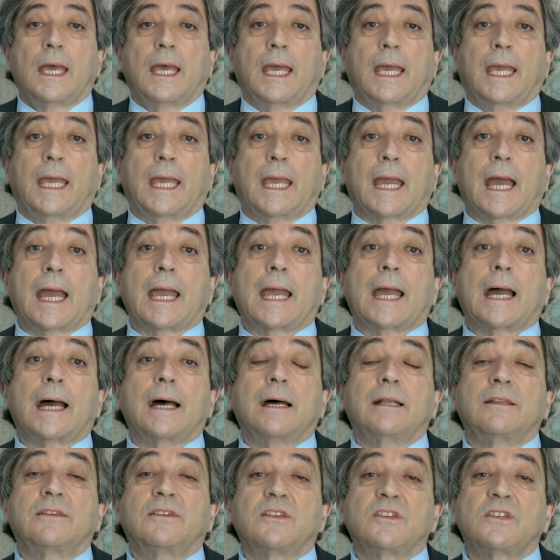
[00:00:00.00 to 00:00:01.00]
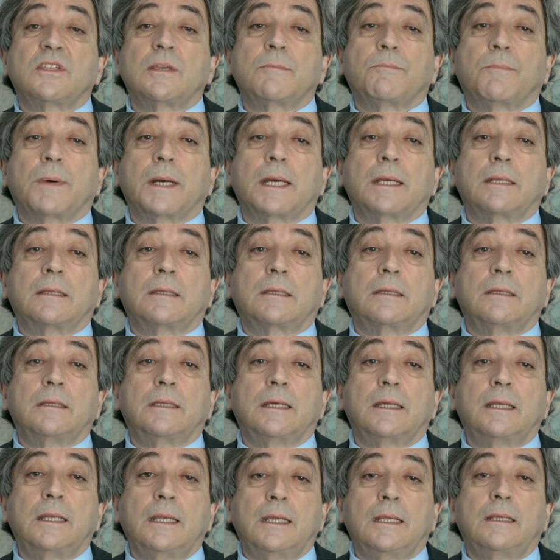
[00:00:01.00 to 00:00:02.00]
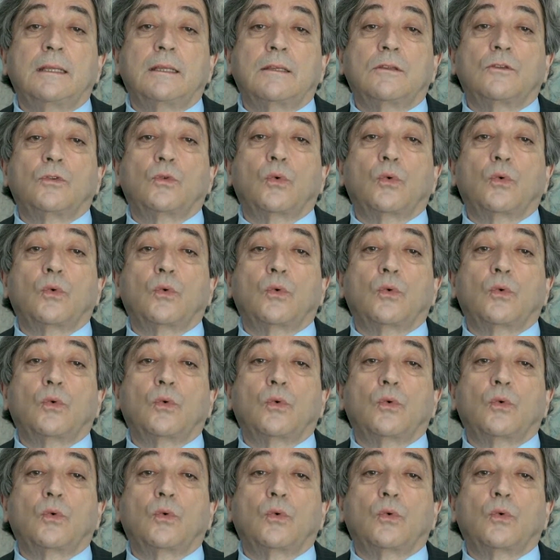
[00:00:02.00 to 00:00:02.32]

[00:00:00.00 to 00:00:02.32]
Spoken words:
and I anticipate the need